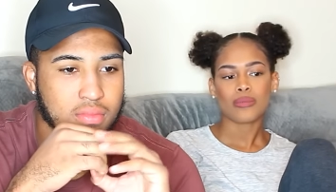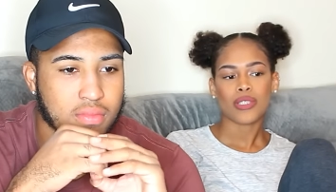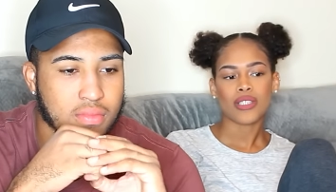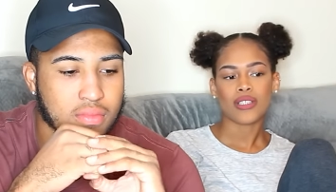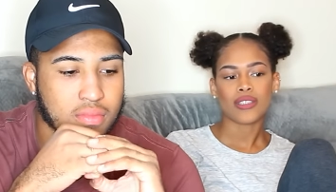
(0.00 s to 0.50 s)

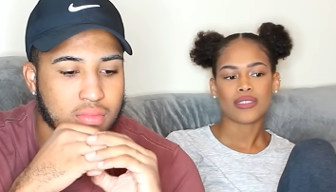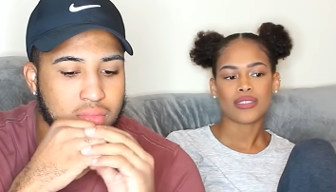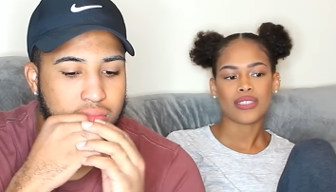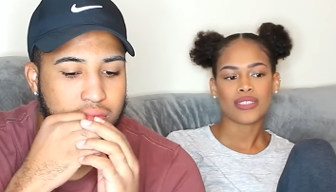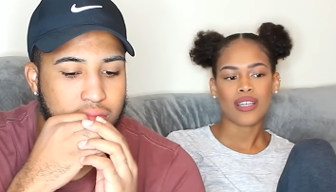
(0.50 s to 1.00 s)

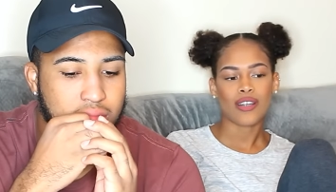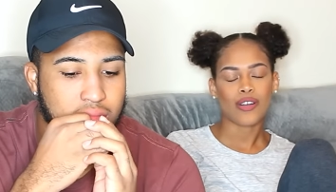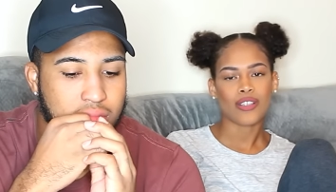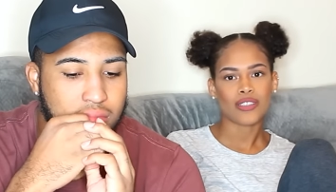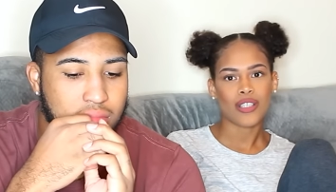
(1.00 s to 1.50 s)
Speaker 1: because it's kind of
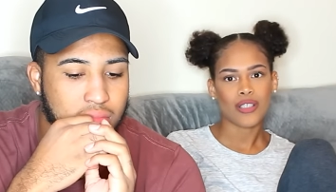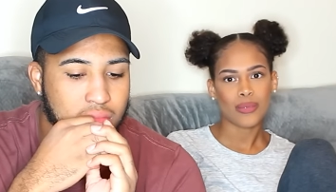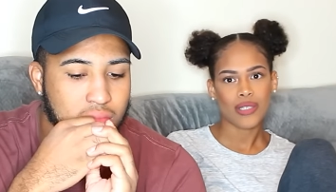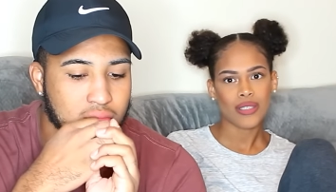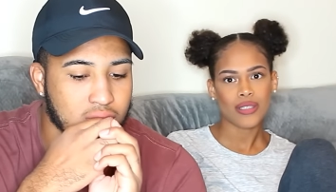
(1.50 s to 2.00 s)
hard to talk
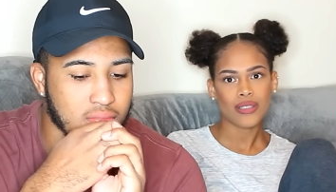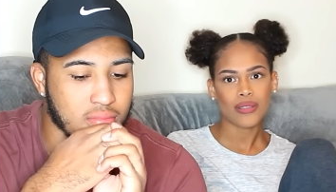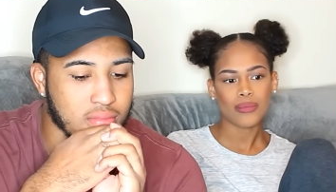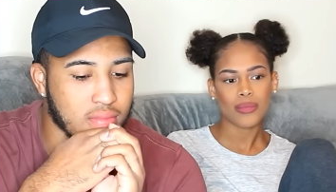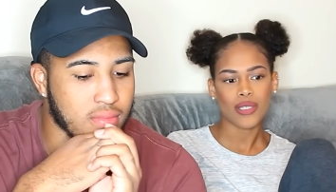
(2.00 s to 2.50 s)
about it,
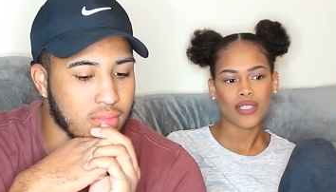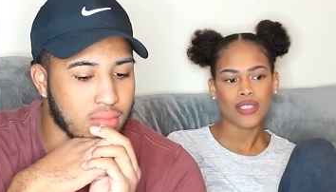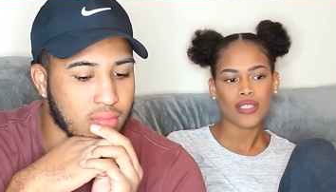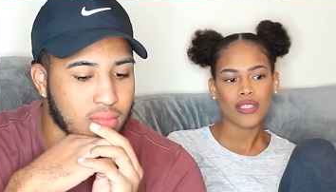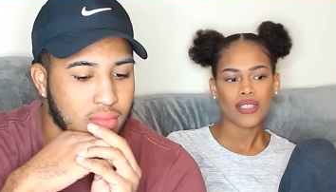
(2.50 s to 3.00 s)

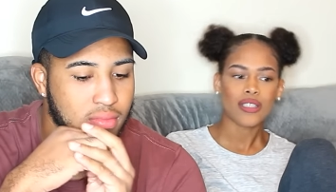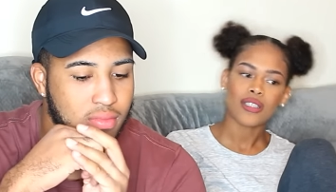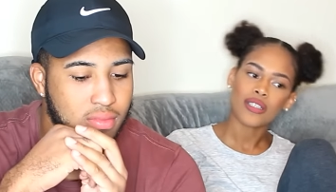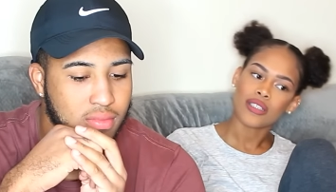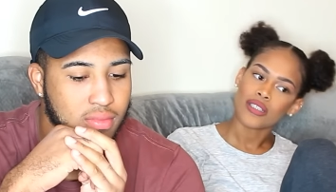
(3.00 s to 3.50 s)
but
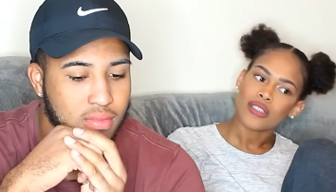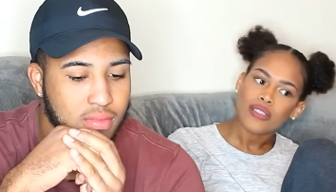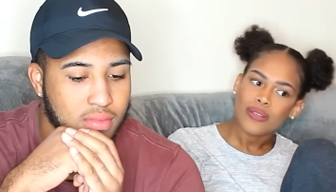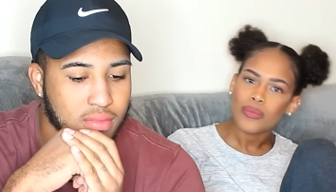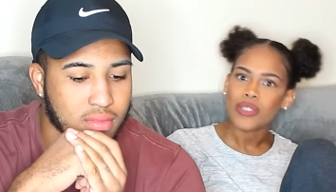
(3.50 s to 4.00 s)

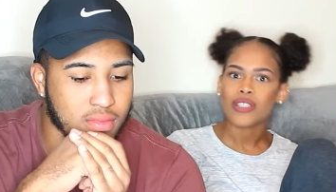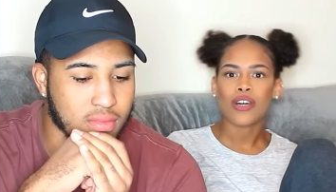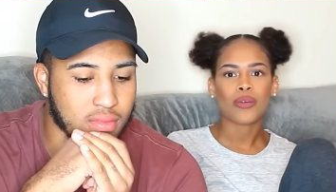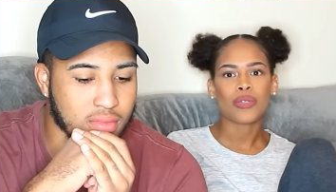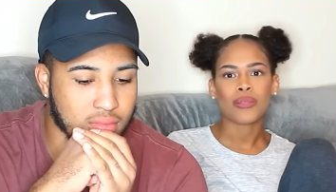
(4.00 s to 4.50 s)
we
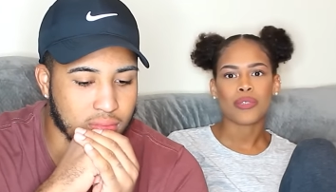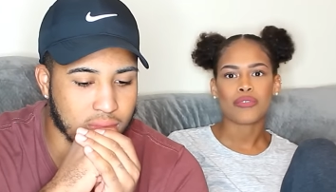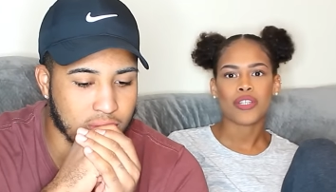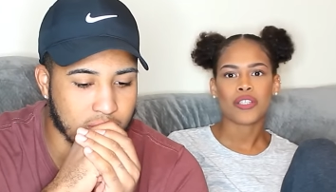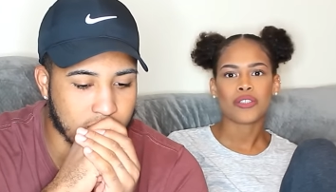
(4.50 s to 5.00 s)
thought it wouldn't be
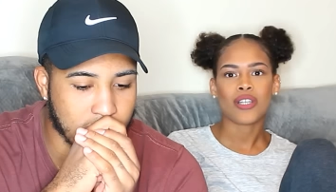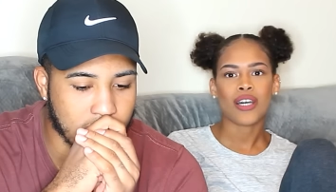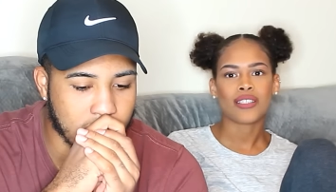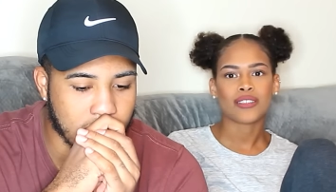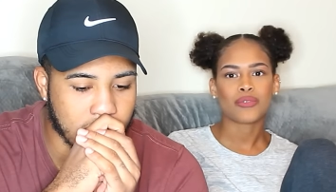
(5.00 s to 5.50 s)
fair to you
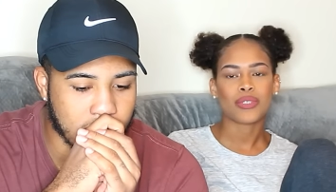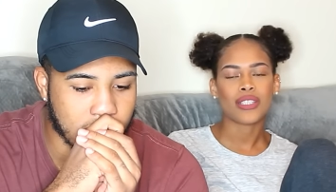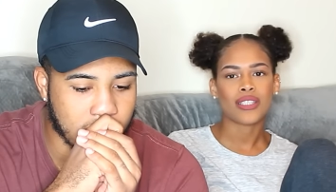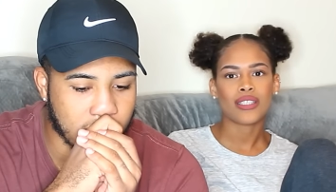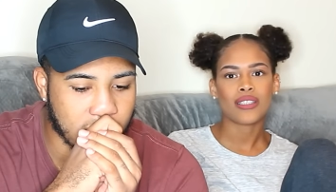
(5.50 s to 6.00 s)
guys if we
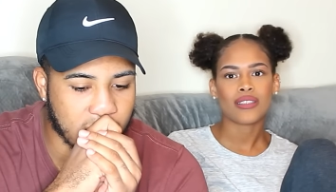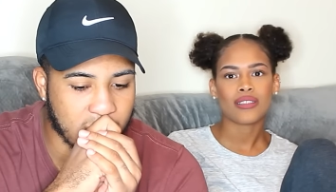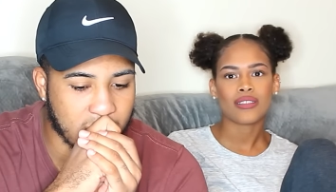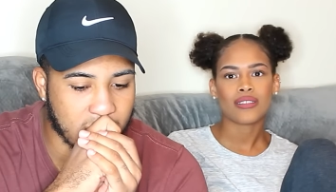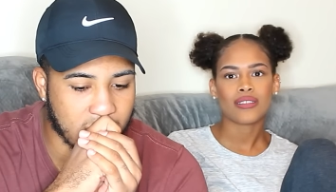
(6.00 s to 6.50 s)
didn't.
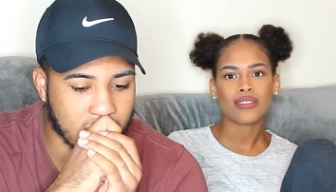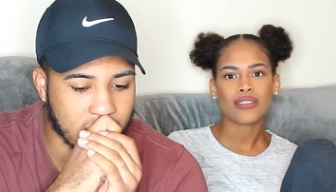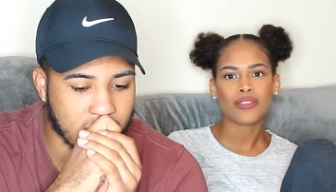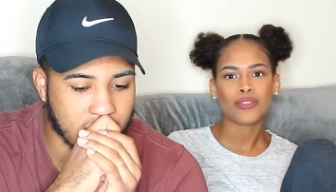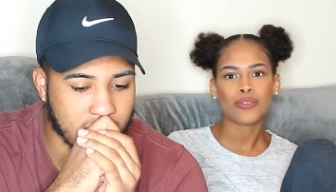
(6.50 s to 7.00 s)

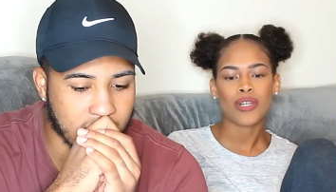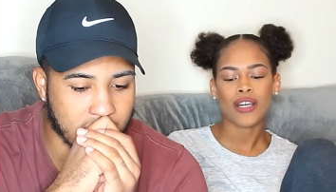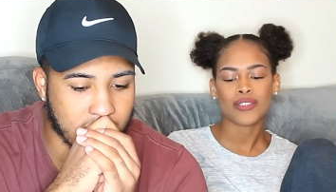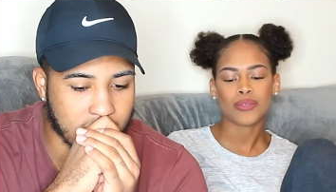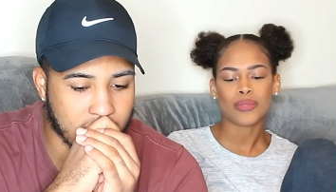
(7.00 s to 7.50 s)
You
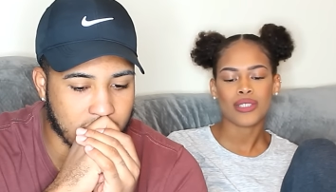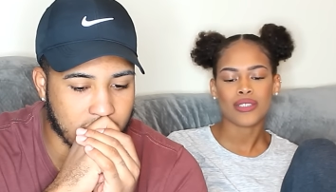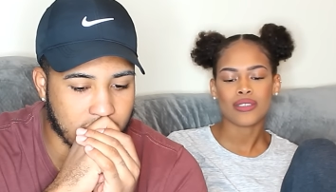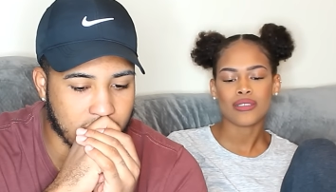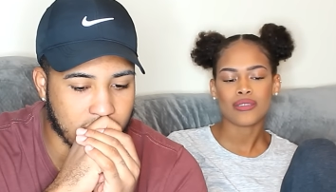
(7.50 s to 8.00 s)
guys would be
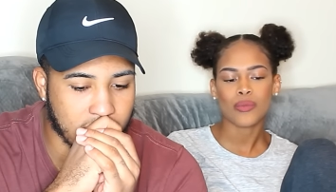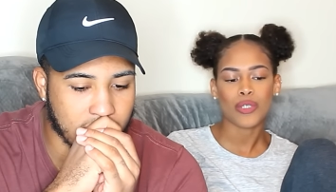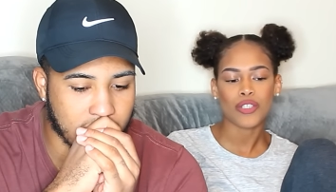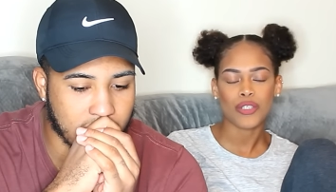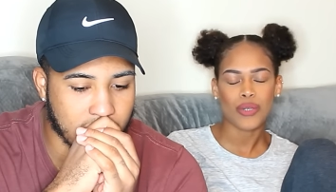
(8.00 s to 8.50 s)

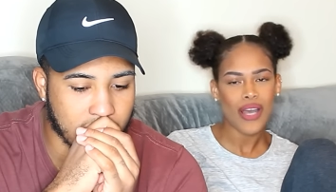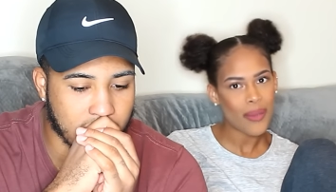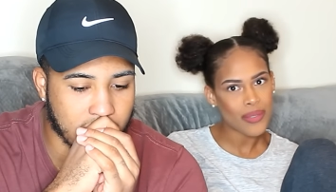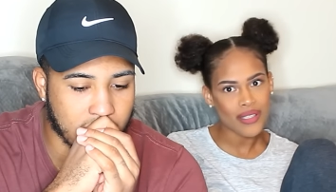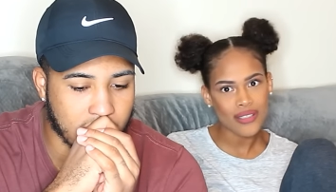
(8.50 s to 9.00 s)
wondering what
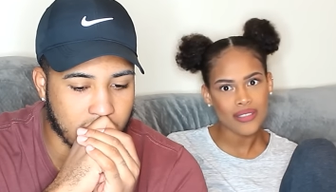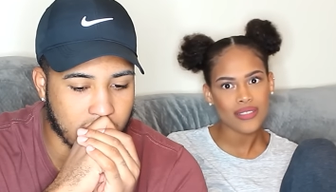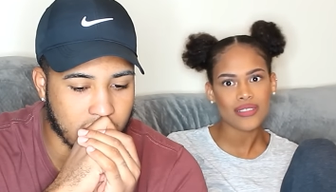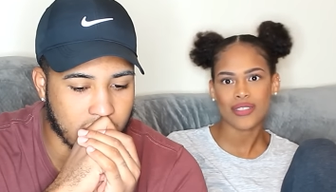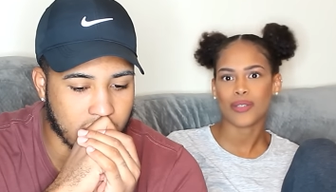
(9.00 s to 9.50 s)
happened,
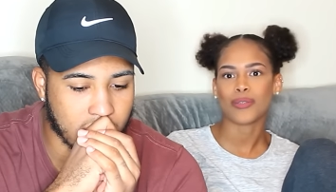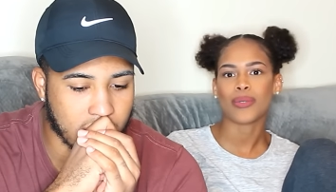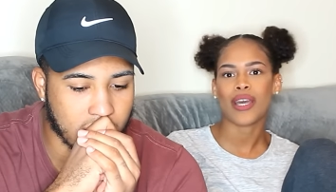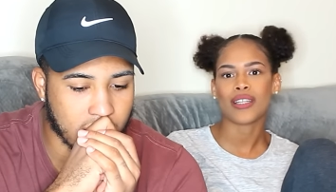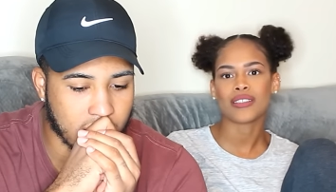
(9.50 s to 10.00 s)
so
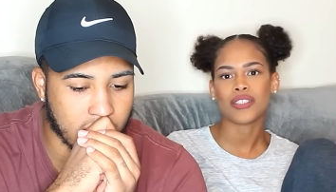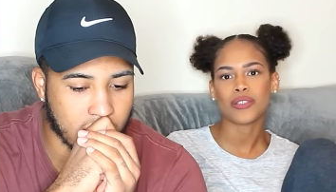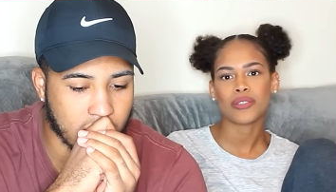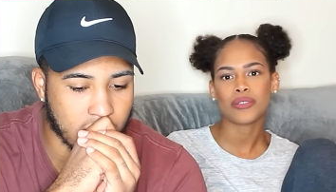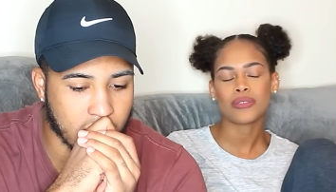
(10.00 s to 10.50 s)
we had to tell
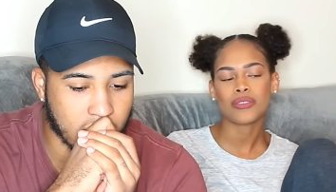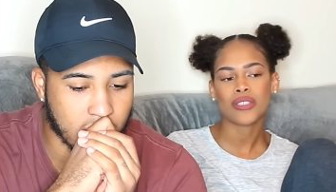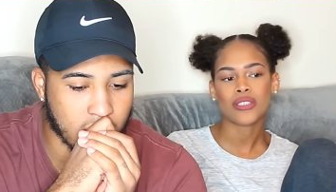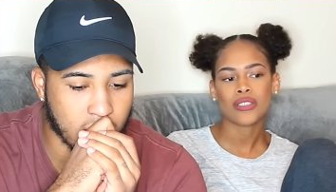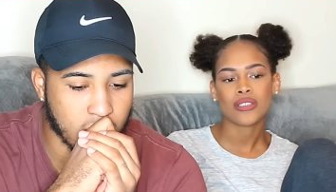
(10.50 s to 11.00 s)
you.
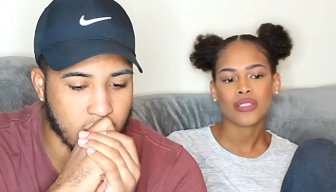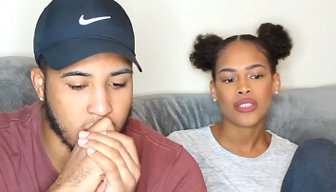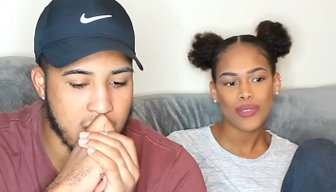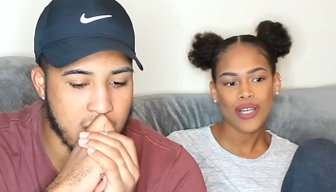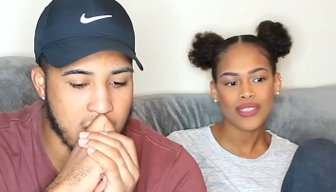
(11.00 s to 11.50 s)

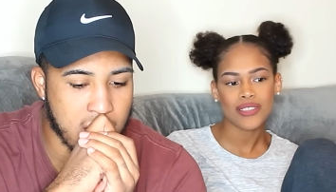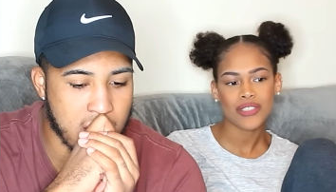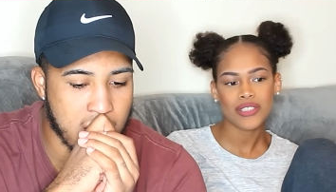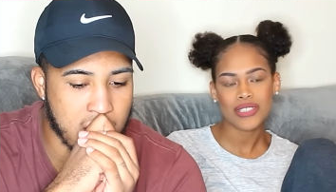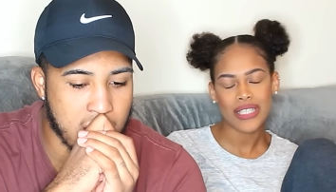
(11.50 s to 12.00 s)
You guys
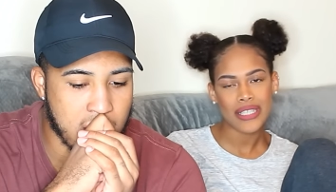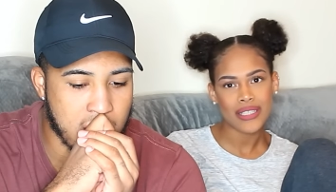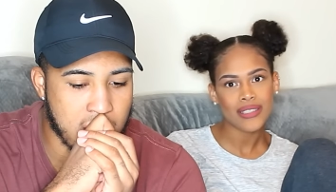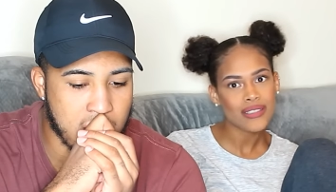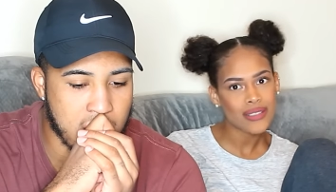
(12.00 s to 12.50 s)

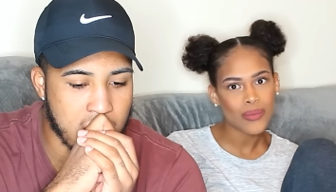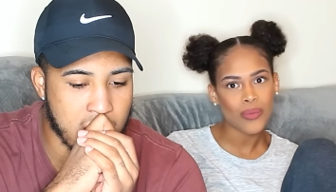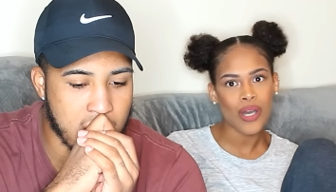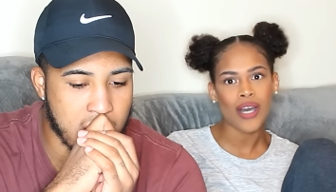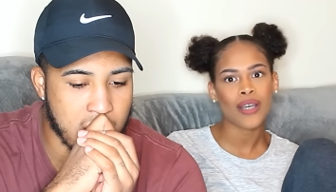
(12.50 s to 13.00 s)
understand
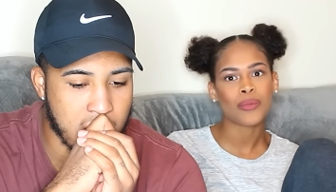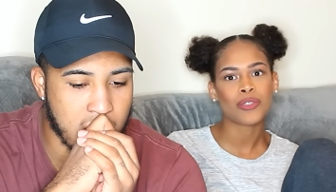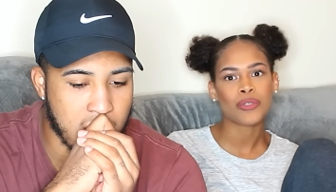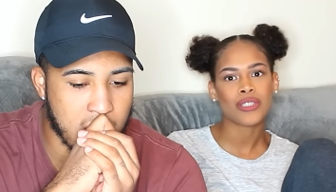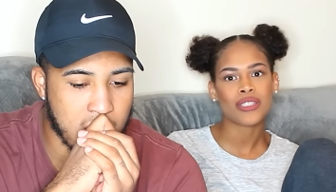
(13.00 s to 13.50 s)
why we're
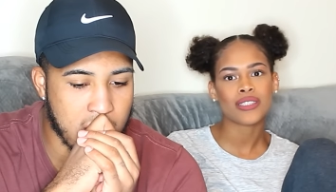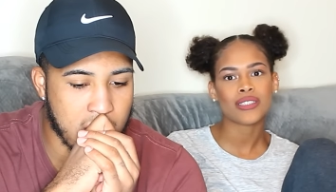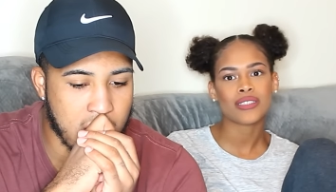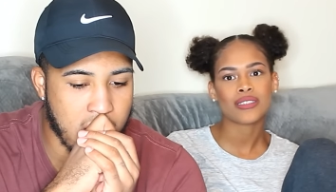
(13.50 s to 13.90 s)
doing this